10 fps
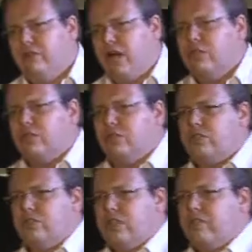or I will just
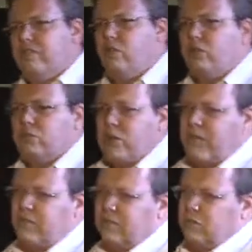focus
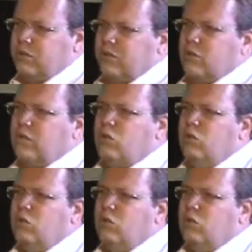my effort on uh,